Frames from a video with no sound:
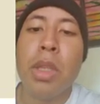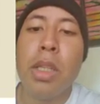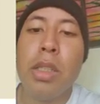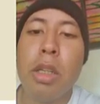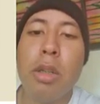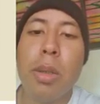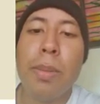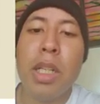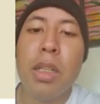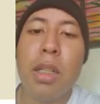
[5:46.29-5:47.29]
This
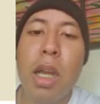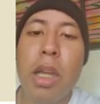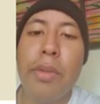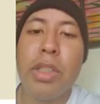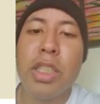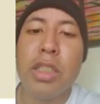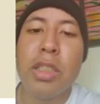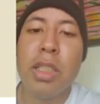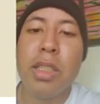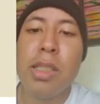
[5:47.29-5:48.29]
economical
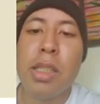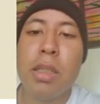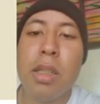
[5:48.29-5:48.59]
high-efficiency design